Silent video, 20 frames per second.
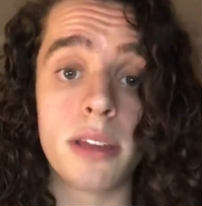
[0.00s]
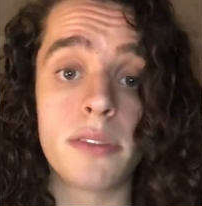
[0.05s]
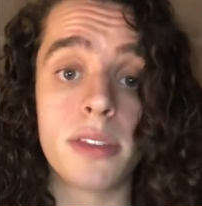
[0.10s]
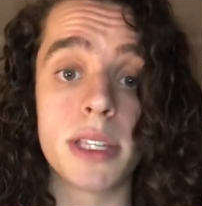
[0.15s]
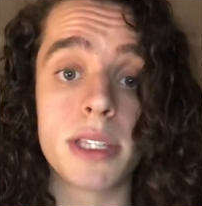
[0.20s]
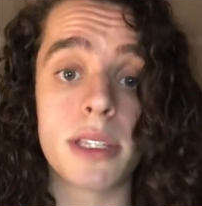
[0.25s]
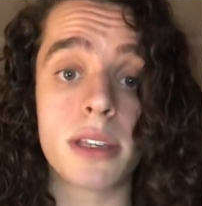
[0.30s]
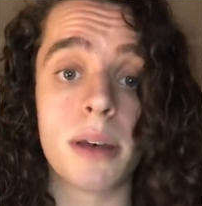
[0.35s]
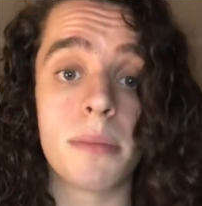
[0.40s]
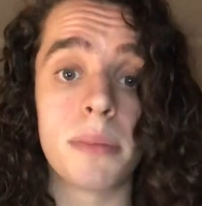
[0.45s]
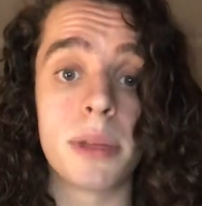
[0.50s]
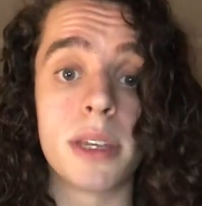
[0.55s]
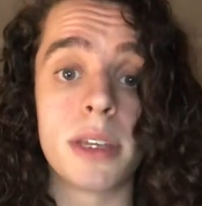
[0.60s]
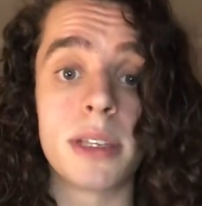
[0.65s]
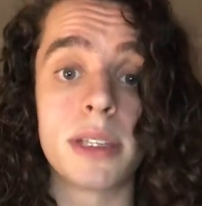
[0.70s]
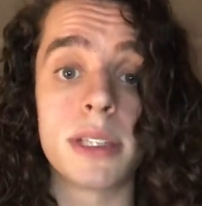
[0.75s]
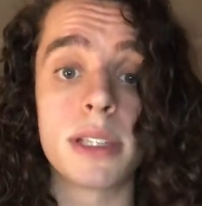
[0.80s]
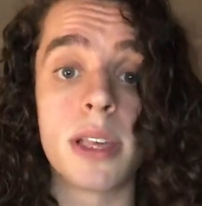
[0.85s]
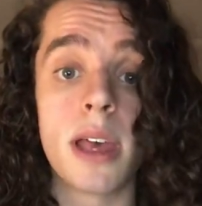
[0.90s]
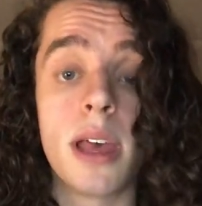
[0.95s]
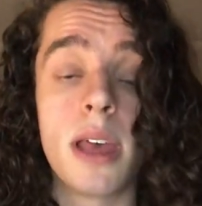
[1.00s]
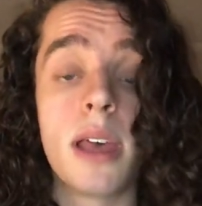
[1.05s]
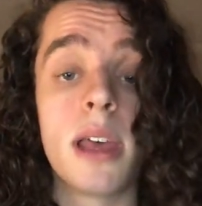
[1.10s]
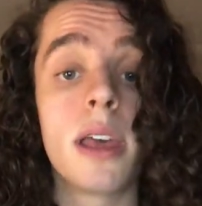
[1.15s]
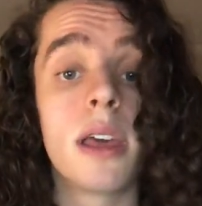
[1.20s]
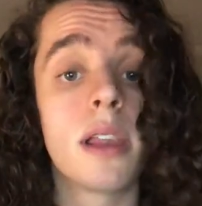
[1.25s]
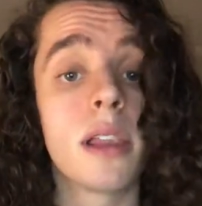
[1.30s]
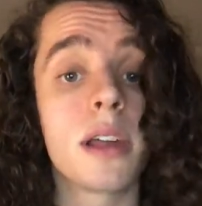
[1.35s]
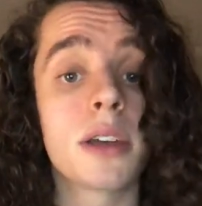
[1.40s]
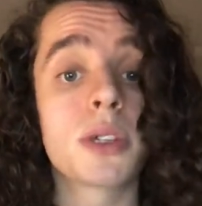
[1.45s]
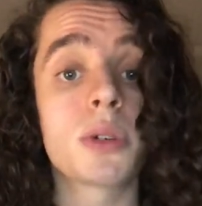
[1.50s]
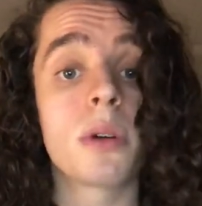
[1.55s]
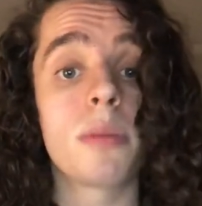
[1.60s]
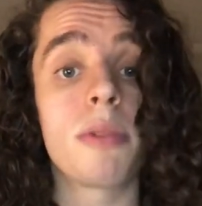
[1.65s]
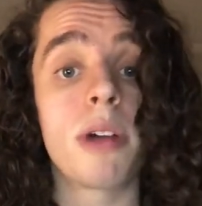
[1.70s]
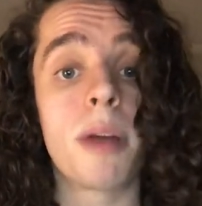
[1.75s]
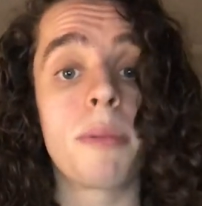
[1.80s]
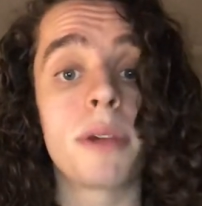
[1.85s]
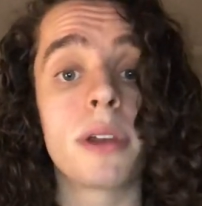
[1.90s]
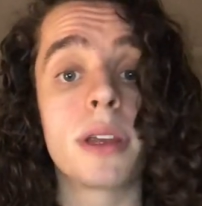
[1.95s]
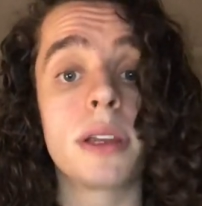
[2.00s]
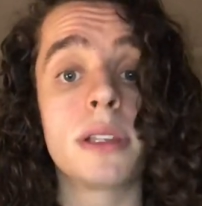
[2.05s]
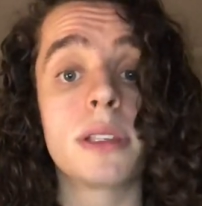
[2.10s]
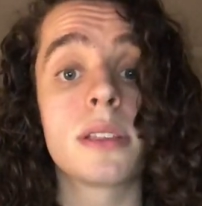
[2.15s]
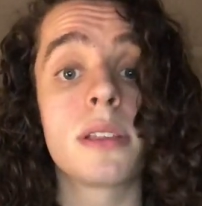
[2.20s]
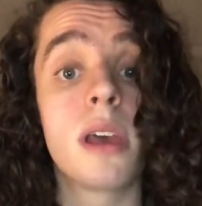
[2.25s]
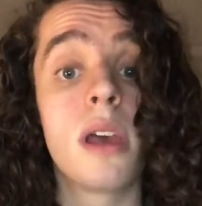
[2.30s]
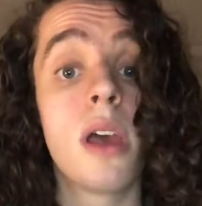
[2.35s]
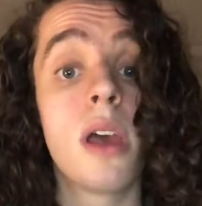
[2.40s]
these companies' intellectual properties